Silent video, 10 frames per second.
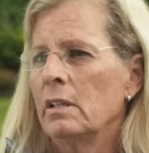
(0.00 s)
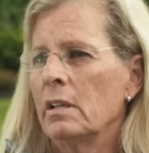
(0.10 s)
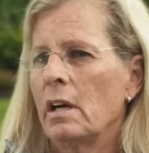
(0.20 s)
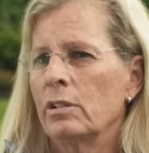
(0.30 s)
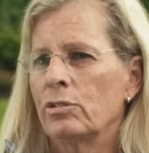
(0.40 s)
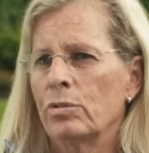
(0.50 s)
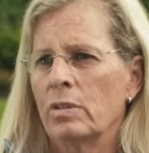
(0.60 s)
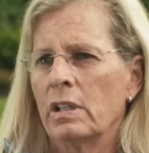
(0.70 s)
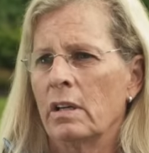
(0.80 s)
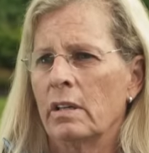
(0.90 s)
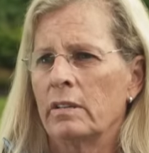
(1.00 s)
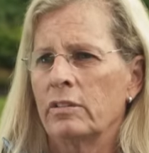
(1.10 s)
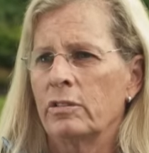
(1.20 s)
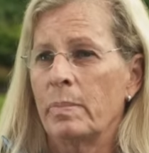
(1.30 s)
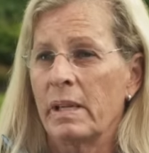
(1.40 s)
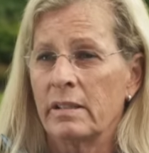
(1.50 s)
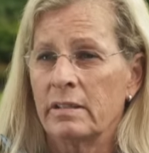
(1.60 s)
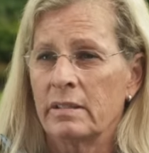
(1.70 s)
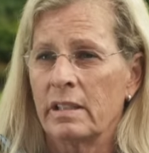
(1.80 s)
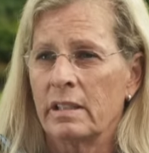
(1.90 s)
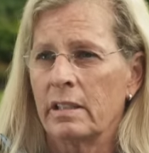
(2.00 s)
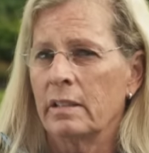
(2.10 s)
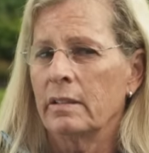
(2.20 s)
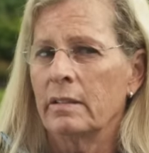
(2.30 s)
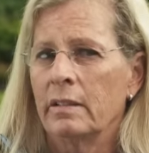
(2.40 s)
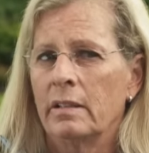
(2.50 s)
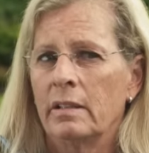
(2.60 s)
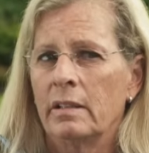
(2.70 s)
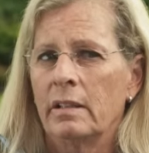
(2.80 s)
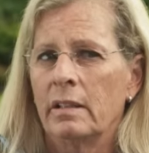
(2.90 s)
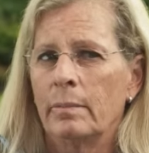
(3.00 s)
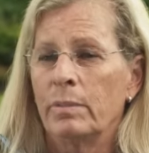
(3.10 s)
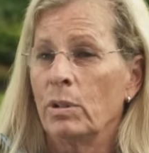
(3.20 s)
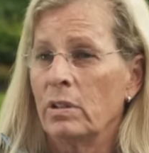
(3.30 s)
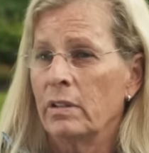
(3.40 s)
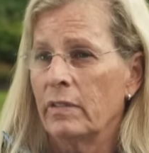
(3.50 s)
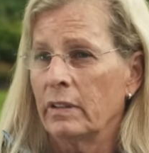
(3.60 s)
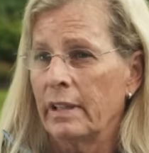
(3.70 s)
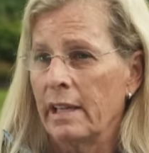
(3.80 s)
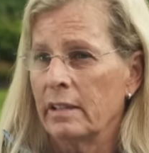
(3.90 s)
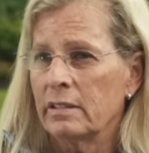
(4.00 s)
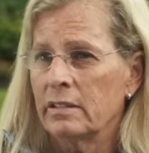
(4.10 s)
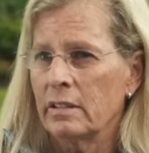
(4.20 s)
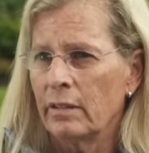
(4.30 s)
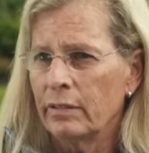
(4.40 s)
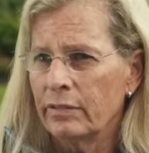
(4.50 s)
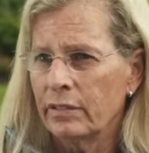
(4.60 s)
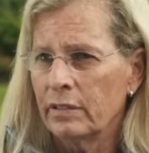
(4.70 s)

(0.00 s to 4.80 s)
not intruding on the space and the uh, beauty of the land itself.